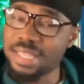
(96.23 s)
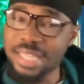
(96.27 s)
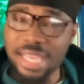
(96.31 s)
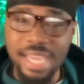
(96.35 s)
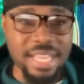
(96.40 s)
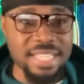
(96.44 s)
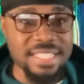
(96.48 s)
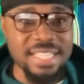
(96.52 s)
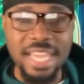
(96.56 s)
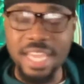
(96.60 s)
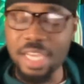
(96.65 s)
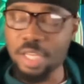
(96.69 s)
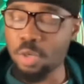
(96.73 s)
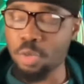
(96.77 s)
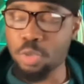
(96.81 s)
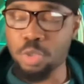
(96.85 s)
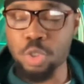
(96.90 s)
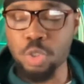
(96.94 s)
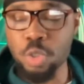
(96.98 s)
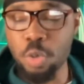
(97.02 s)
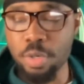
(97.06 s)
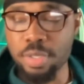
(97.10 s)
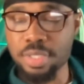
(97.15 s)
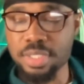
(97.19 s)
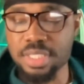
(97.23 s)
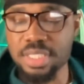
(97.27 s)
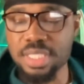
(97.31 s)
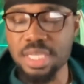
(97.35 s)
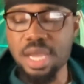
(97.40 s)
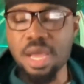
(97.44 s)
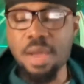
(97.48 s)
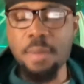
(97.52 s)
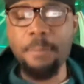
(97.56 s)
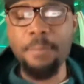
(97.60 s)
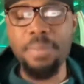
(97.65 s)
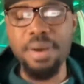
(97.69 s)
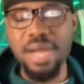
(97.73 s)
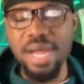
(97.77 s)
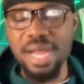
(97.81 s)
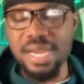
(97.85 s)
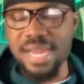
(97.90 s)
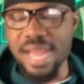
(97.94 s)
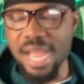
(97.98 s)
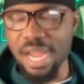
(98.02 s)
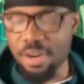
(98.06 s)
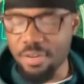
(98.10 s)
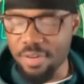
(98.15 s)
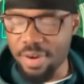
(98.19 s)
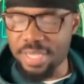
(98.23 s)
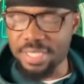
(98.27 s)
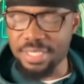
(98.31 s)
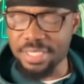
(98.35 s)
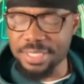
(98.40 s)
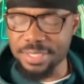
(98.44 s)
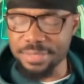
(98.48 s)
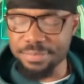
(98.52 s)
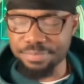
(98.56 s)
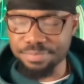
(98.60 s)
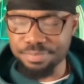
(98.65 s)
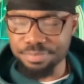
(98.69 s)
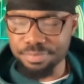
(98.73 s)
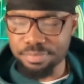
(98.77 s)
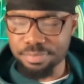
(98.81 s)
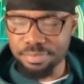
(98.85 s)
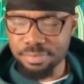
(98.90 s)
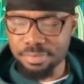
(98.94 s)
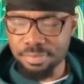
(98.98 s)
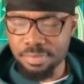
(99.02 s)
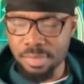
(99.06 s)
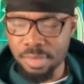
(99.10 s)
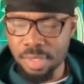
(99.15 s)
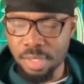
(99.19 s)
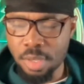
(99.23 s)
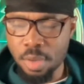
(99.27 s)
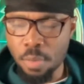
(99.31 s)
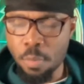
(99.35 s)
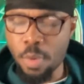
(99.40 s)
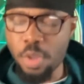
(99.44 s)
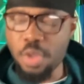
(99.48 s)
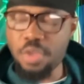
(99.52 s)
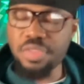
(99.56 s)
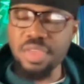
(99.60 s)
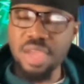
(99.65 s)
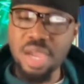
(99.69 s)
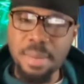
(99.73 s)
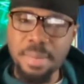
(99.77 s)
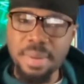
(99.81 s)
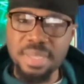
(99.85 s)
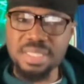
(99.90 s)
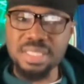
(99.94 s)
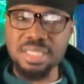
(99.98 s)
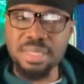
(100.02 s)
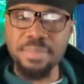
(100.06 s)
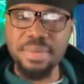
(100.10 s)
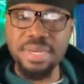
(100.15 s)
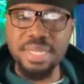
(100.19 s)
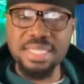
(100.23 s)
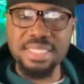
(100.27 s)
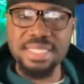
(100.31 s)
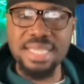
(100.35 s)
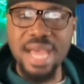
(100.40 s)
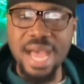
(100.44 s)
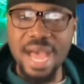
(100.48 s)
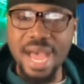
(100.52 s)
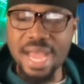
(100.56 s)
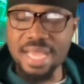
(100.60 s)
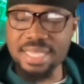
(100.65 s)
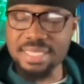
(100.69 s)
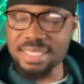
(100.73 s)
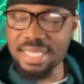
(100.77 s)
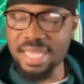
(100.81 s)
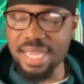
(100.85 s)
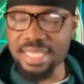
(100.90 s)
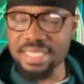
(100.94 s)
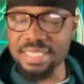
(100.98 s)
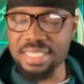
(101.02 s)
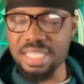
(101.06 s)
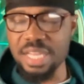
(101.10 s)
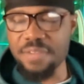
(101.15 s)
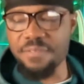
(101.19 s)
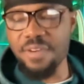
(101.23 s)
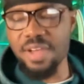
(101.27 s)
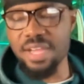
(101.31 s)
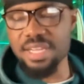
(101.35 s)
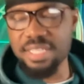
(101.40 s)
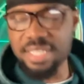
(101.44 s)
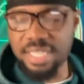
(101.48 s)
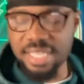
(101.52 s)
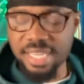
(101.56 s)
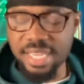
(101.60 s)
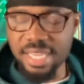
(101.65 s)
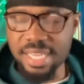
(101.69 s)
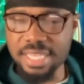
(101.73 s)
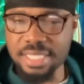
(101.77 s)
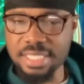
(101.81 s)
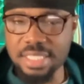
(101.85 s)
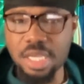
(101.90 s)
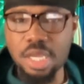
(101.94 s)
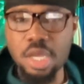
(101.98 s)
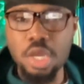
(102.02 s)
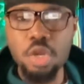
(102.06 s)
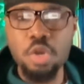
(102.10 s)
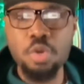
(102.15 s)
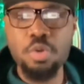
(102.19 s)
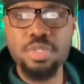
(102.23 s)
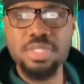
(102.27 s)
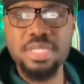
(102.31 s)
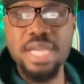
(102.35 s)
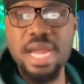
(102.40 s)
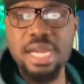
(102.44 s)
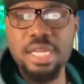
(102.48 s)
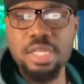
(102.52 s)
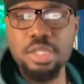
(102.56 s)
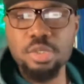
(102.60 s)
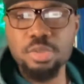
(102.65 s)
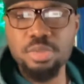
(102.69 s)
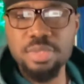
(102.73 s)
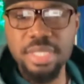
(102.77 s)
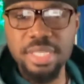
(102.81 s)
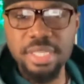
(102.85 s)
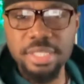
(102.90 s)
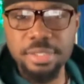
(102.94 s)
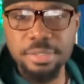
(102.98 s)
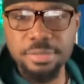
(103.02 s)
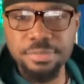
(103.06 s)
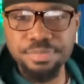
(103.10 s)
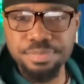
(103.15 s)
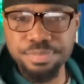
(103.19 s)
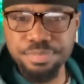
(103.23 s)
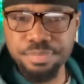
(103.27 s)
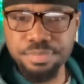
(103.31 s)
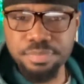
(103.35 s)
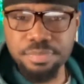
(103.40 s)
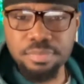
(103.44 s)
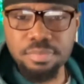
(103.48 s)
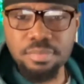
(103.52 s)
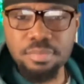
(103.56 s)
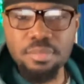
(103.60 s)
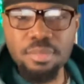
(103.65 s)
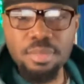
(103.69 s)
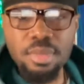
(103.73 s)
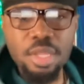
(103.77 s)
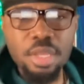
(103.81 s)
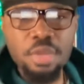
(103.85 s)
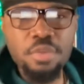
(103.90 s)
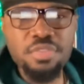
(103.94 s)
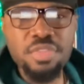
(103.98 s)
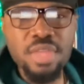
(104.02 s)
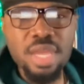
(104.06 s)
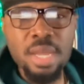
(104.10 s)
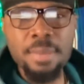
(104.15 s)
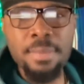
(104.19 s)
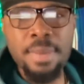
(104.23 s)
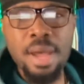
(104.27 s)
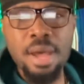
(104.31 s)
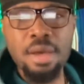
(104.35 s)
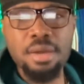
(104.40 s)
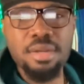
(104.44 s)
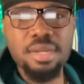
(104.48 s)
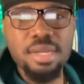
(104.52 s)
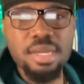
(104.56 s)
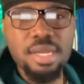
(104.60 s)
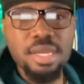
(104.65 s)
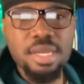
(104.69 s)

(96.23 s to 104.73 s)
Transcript: They ain't taking no shorts. But I digress. When you think about some of these guys like Stefon Diggs, who has got a new deal, you think about